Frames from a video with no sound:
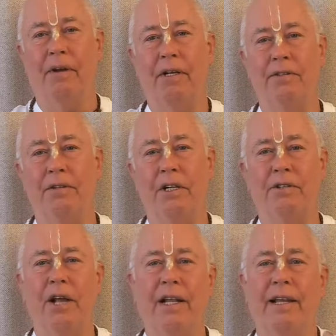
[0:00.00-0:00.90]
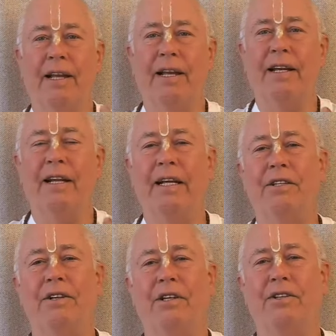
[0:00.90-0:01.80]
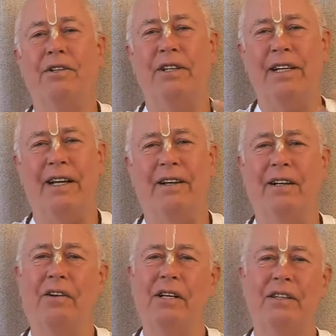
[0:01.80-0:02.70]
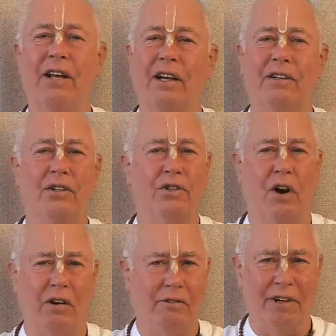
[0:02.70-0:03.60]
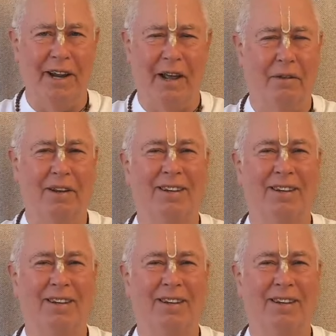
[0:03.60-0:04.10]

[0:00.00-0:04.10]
it's, it's not that he needs us to eat. You know, he's not going to starve to death